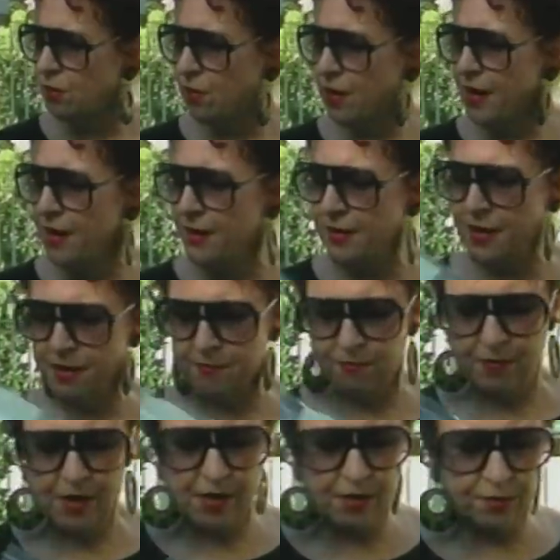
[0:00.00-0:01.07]
and a
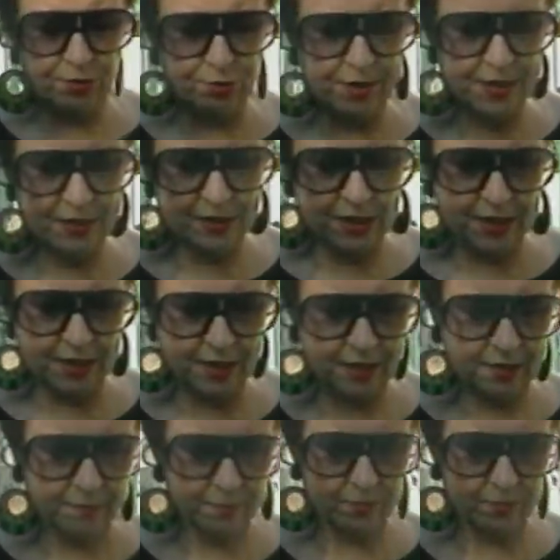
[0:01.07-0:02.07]
uh, drink ticket